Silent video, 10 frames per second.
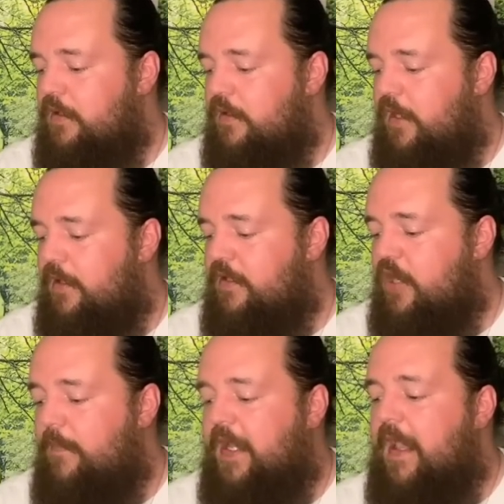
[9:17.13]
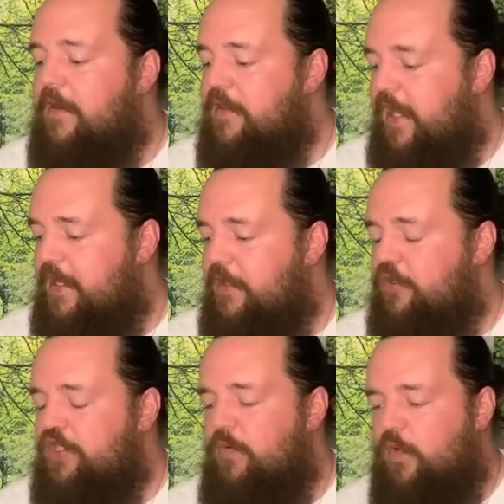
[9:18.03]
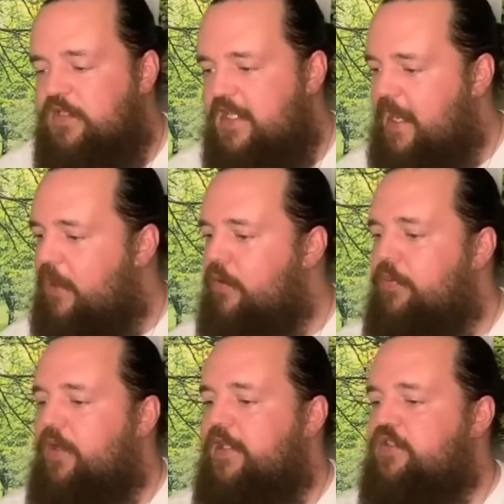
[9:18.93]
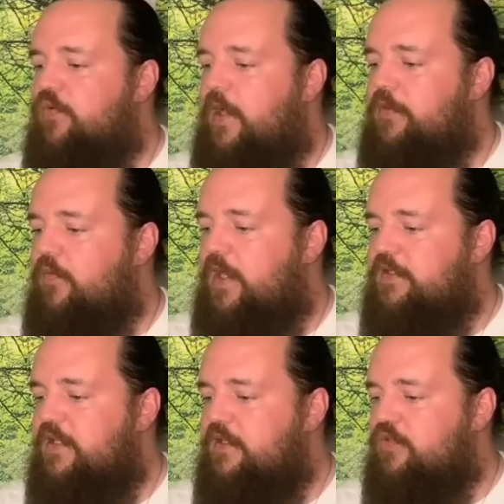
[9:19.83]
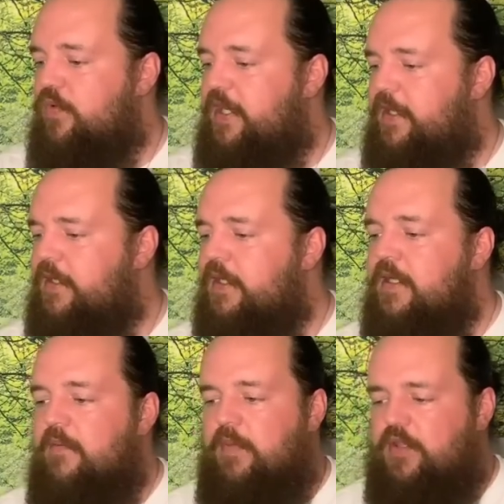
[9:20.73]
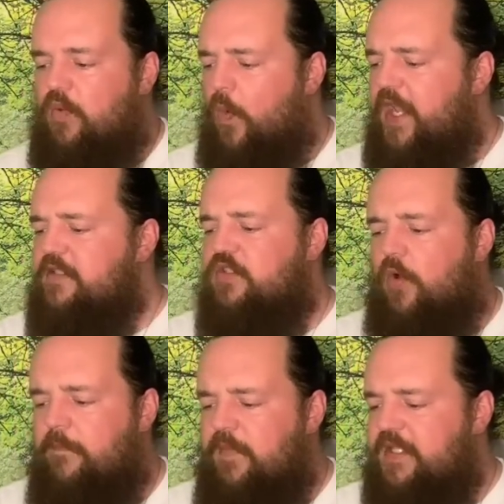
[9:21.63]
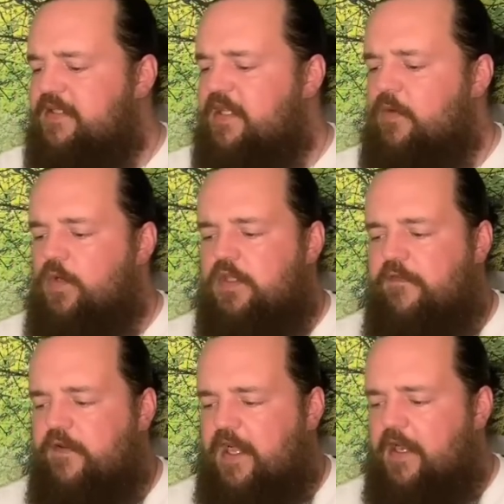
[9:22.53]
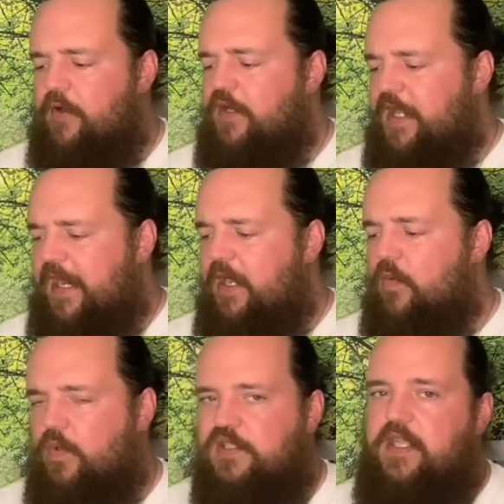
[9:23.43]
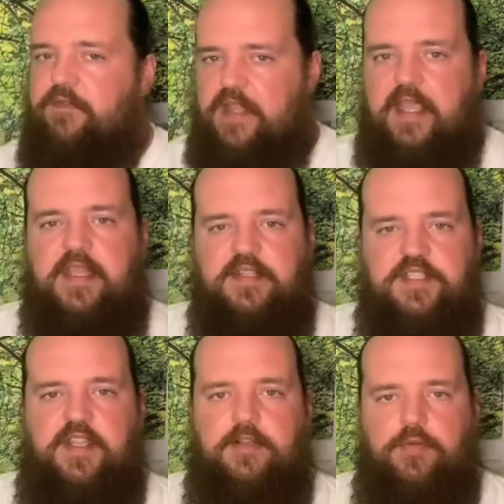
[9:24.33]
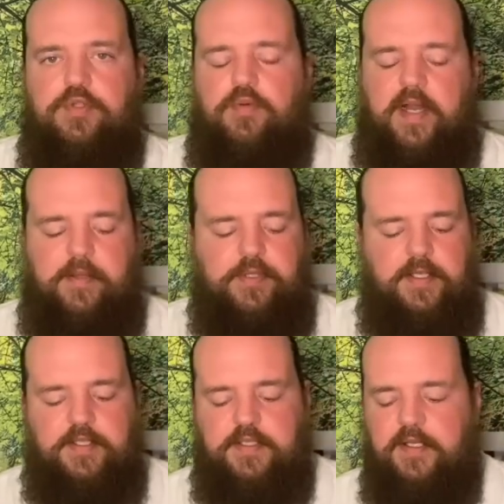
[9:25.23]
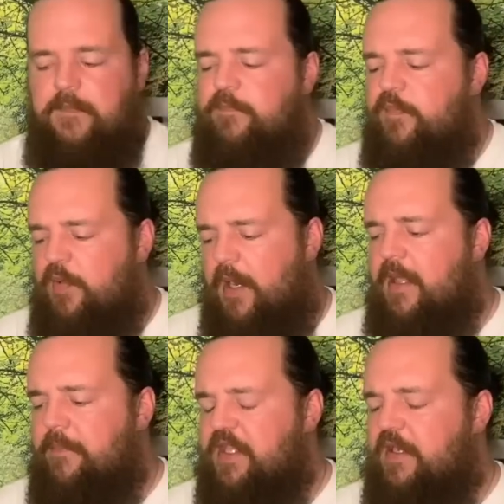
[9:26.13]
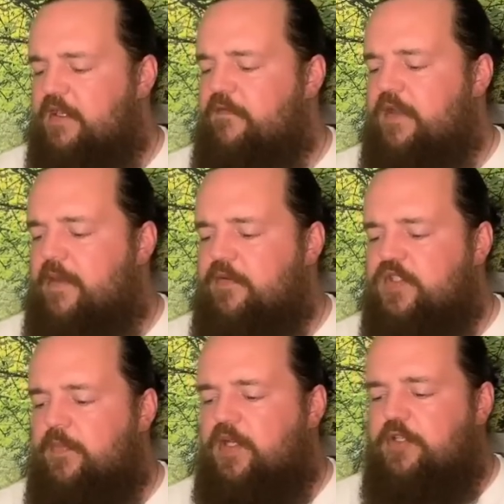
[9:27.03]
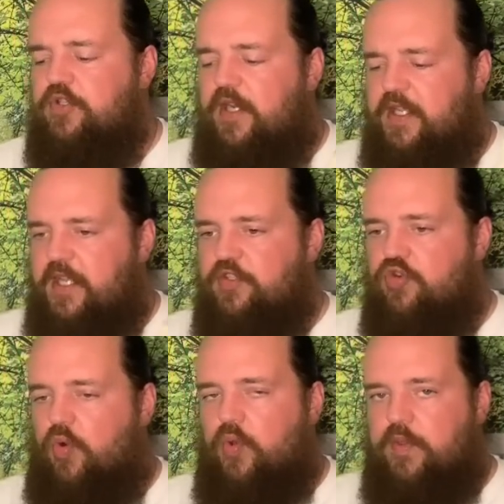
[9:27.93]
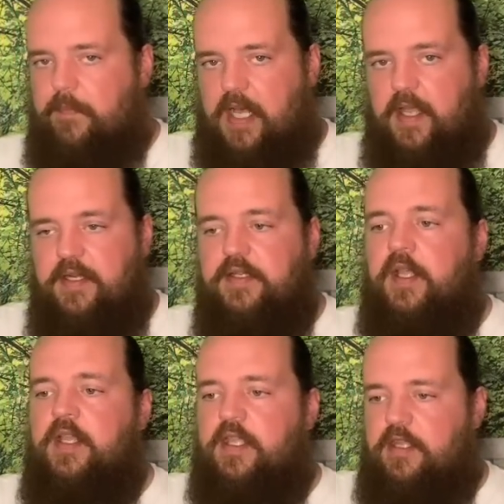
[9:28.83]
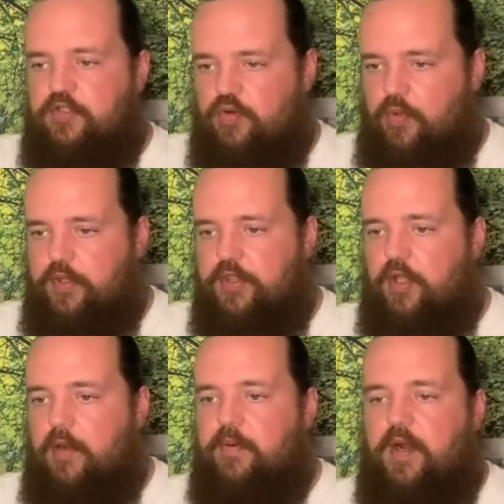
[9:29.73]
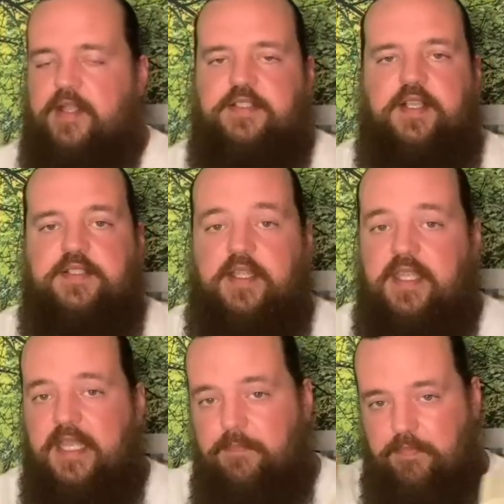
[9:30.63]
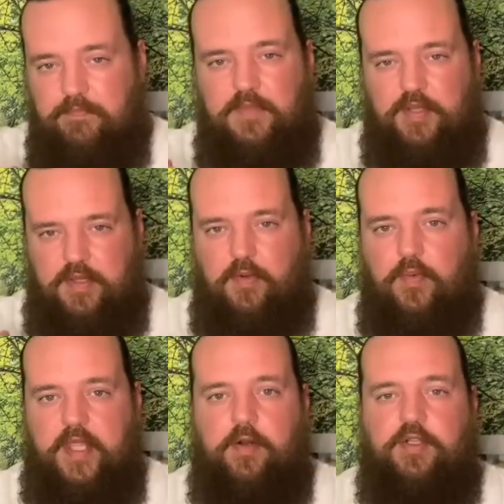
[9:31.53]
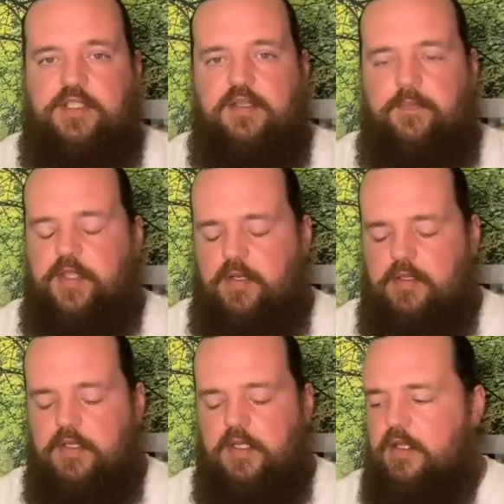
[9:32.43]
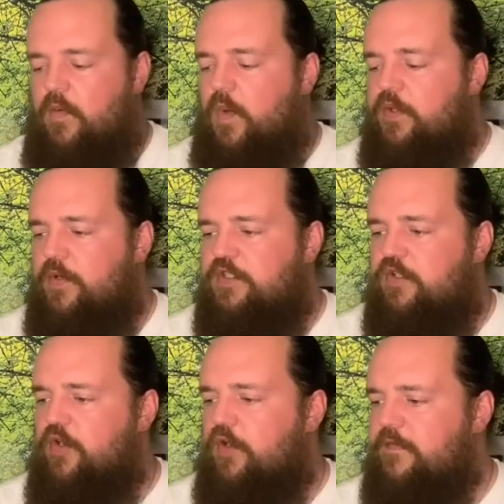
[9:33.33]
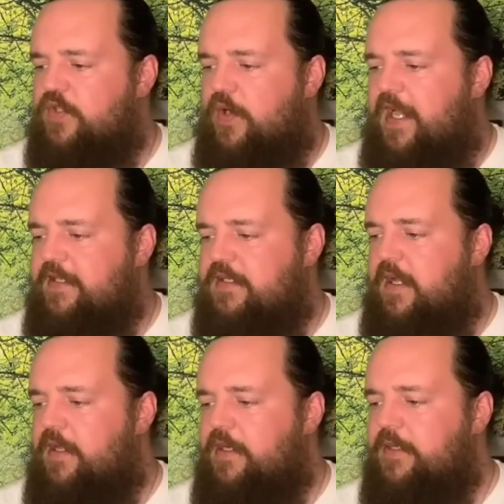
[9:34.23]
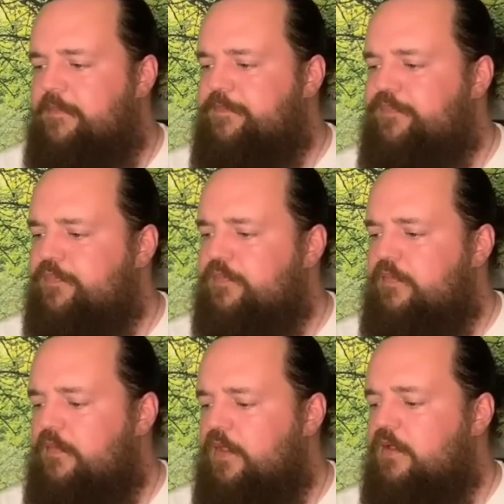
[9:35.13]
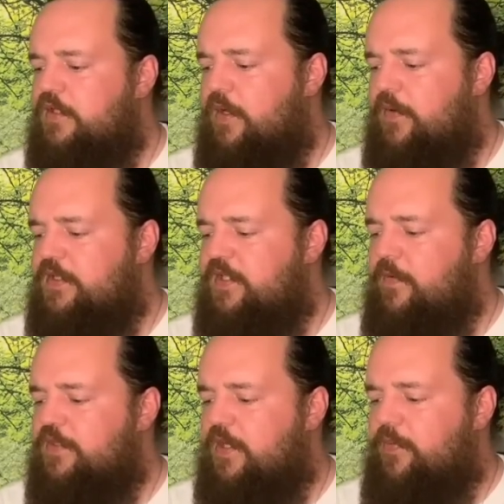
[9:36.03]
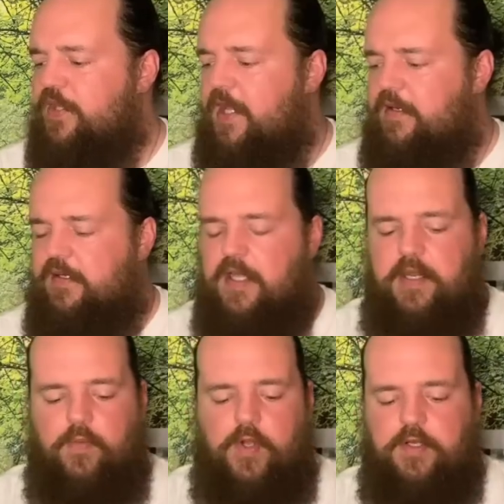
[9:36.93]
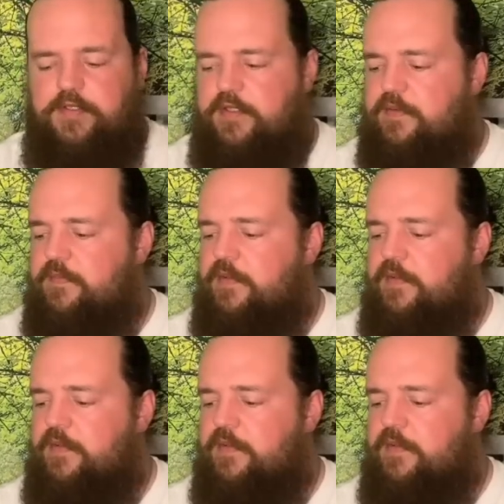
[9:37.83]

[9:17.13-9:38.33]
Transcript: Okay, coming out of that energy, we'll see how it plays throughout the rest of this reading. But the way it's all mixing with the fire and the air, we'll see if that continues throughout this. But I am getting the vibe of somebody trying to control the mind, control the thought process, and keep the lid on something, whether it's nerves or anxiety. So let's see what's up with that Knight of Wands.